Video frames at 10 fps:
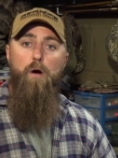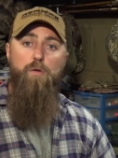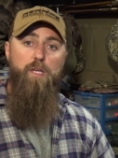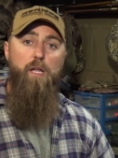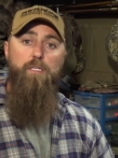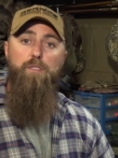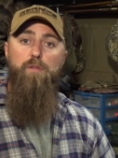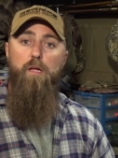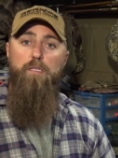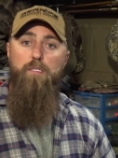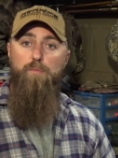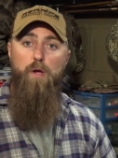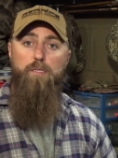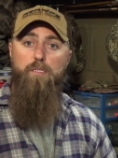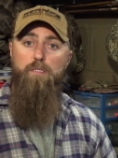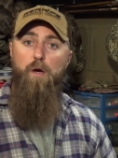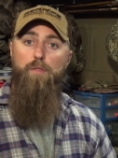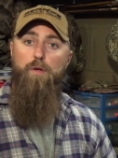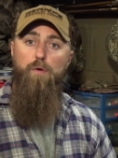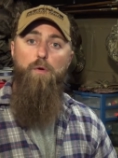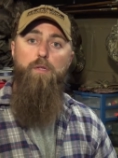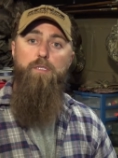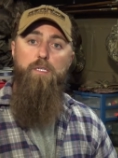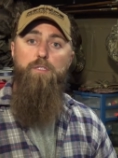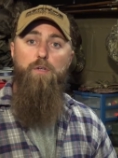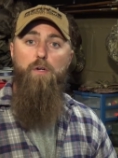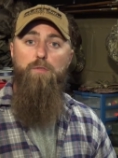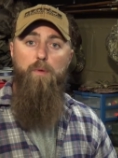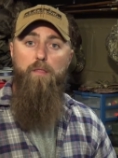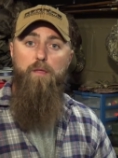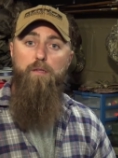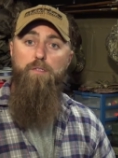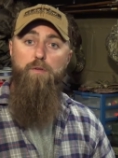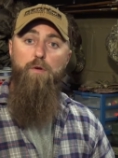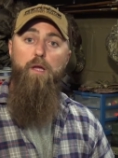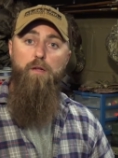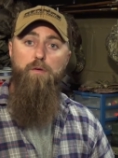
Ozonics utilizes a process called the corona discharge method to create